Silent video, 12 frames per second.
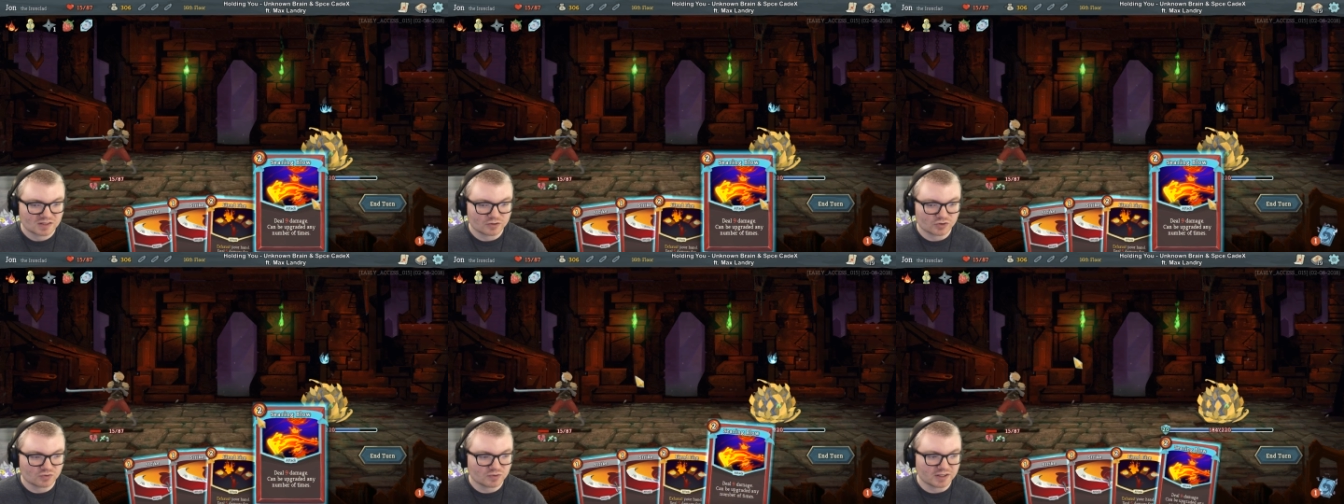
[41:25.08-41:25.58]

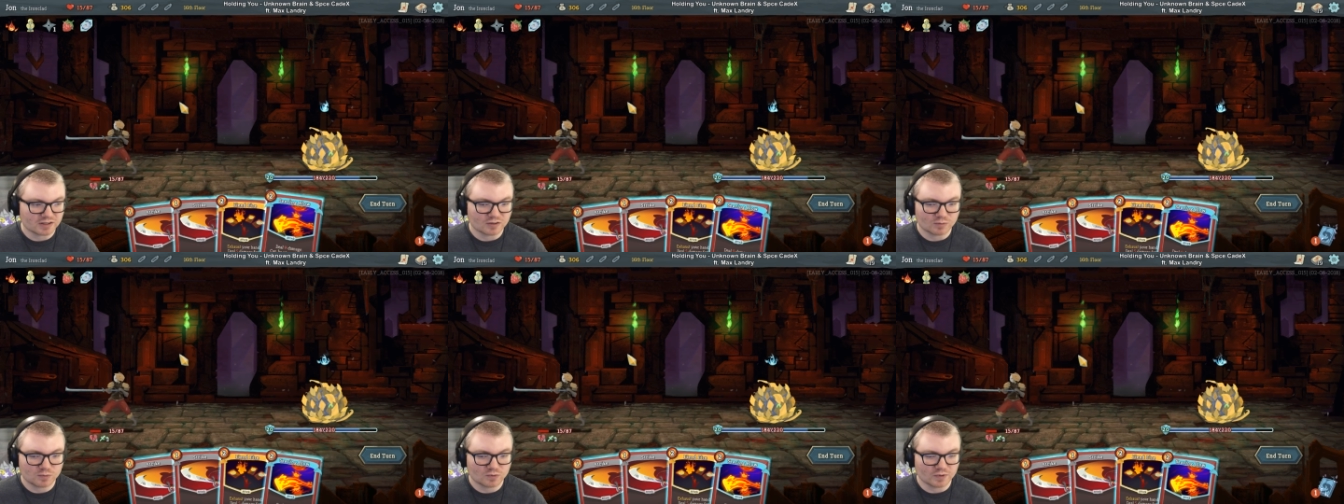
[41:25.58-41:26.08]
There's really
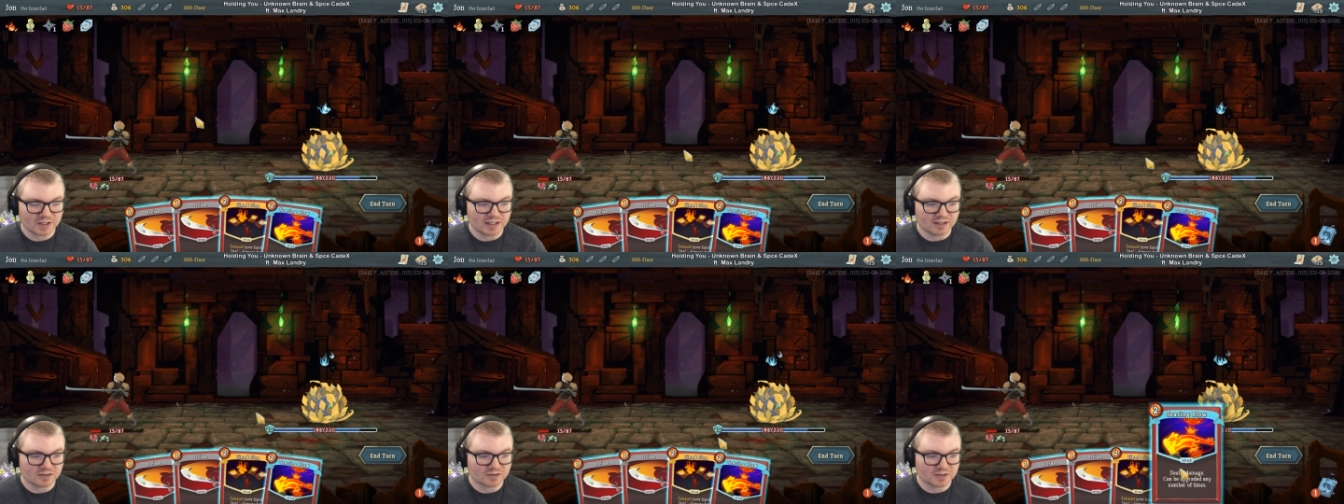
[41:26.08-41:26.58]
no point
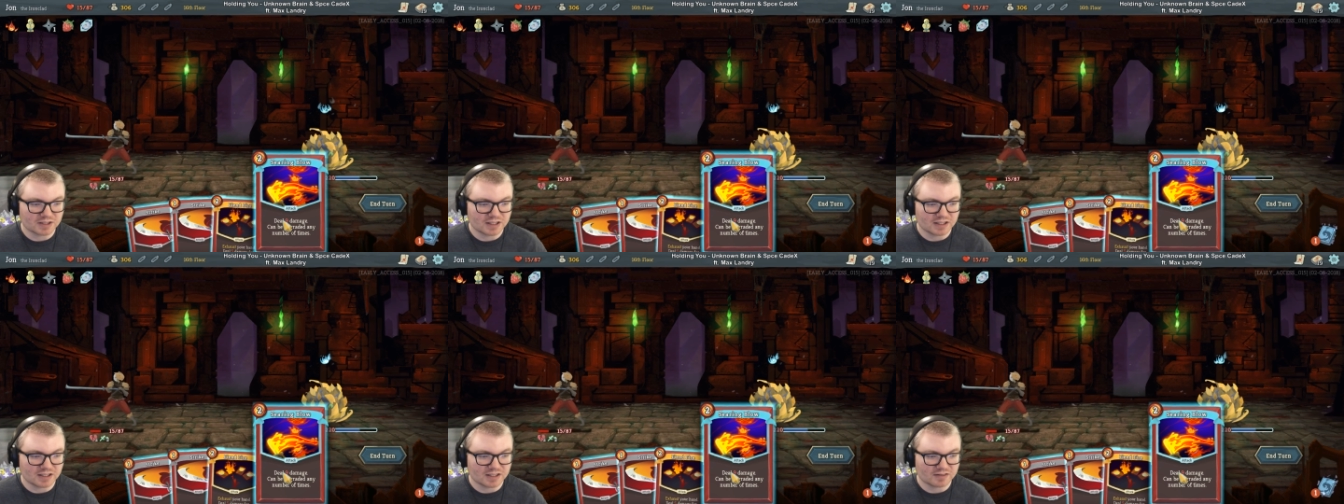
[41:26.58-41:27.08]
in doing
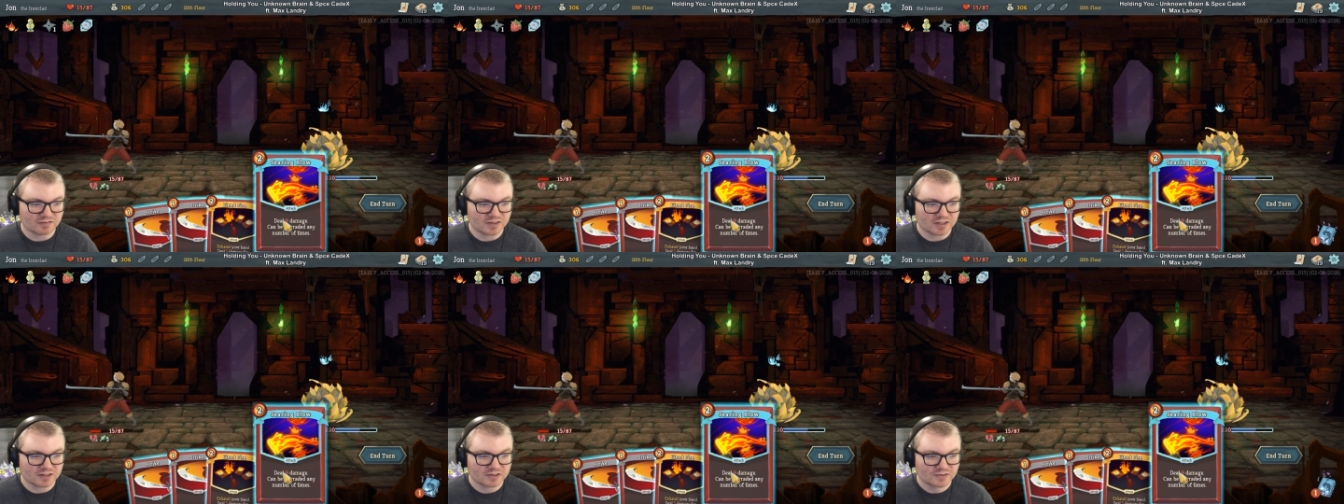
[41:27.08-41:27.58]
any of
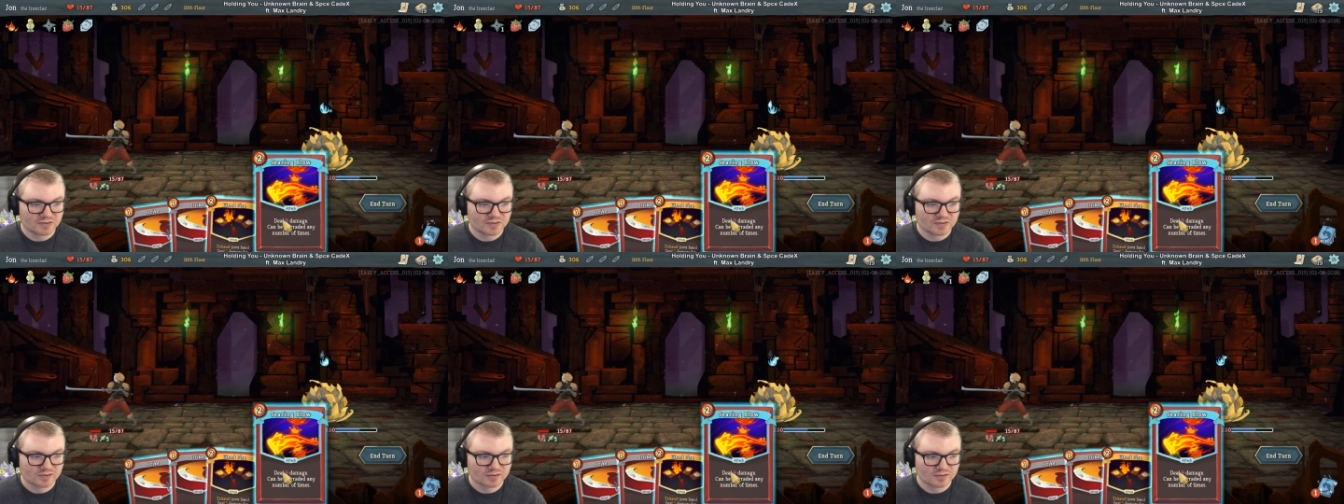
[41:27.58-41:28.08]

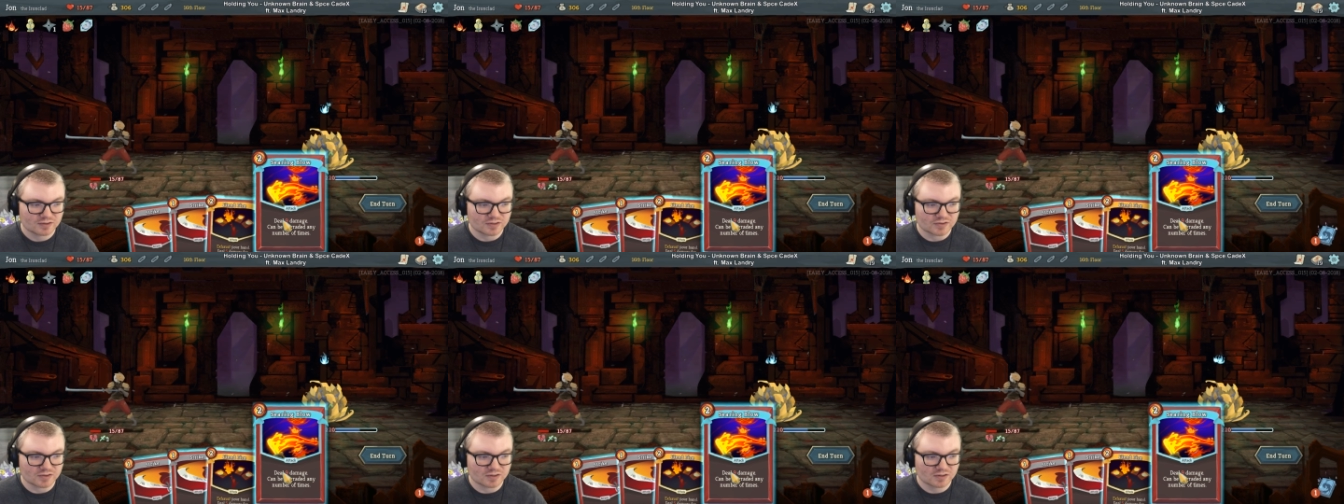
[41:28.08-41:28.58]
these,
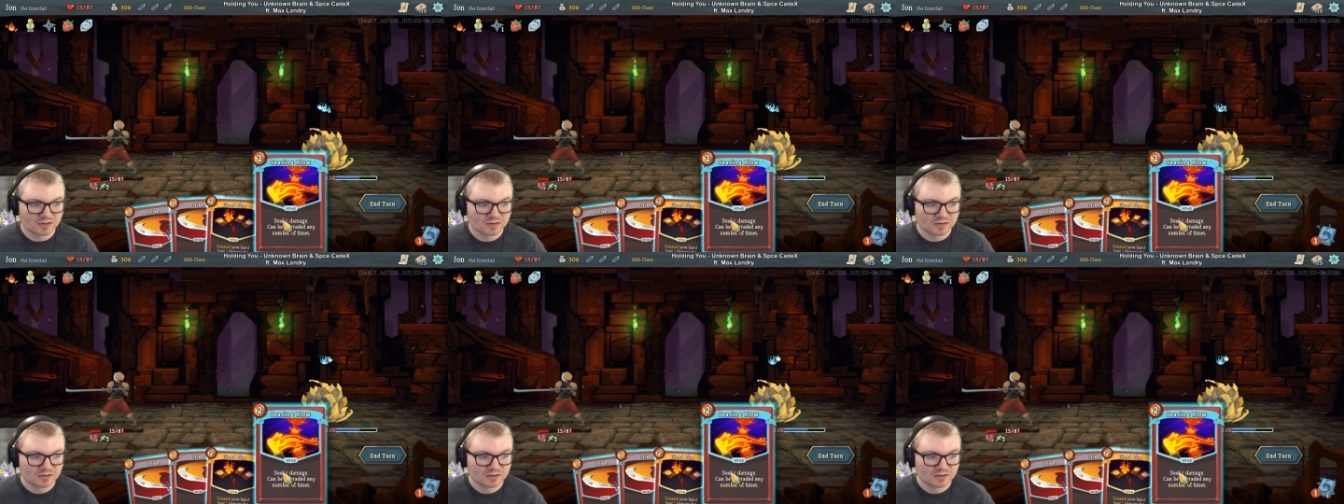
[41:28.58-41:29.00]
is there?